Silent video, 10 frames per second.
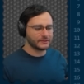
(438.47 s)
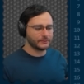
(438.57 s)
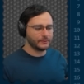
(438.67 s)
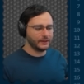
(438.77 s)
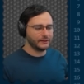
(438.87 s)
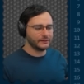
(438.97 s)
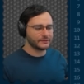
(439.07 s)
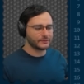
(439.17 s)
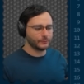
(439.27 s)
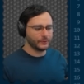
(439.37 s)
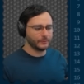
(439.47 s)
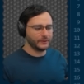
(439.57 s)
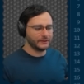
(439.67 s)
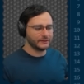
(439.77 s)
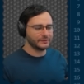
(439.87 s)
the radius will be
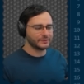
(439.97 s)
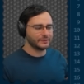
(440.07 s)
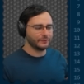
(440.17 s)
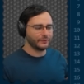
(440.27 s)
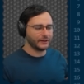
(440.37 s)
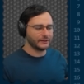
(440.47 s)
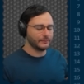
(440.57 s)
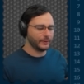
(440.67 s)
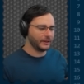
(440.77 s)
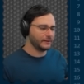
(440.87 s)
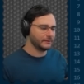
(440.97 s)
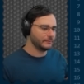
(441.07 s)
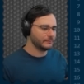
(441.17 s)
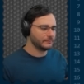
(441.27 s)
this divided by